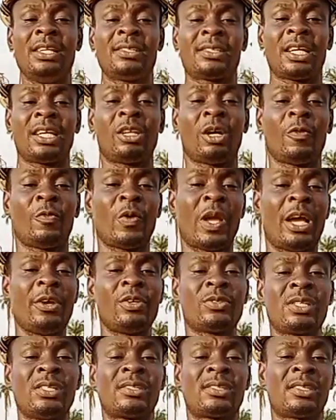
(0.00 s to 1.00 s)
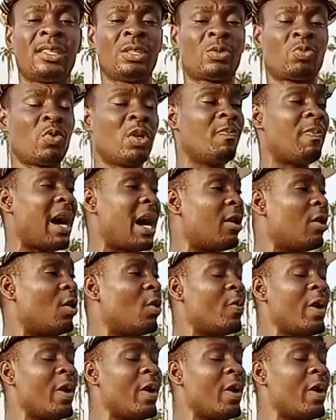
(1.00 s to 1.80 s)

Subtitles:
instead of we are using 6 wheelbarrow,